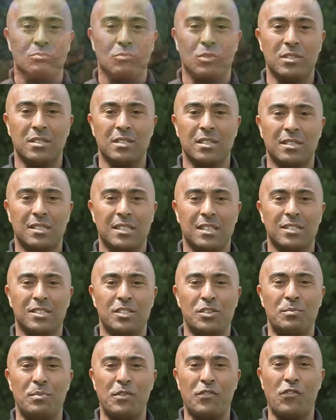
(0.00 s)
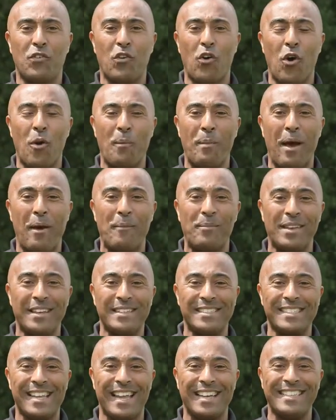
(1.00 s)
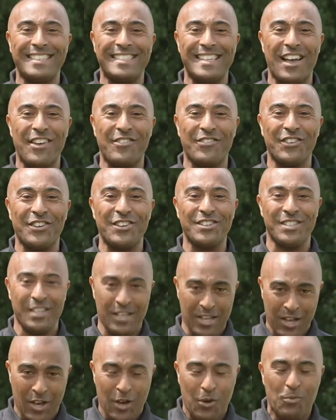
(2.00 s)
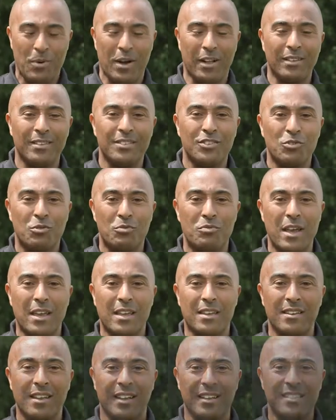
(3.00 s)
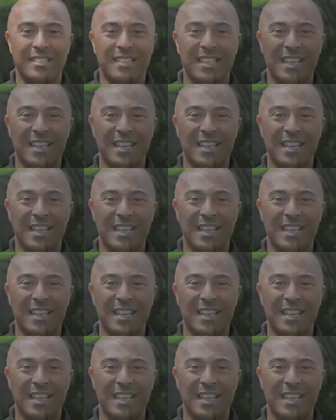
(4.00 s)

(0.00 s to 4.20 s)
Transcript: once I said to you before about being slightly diverse, well, you'll recognize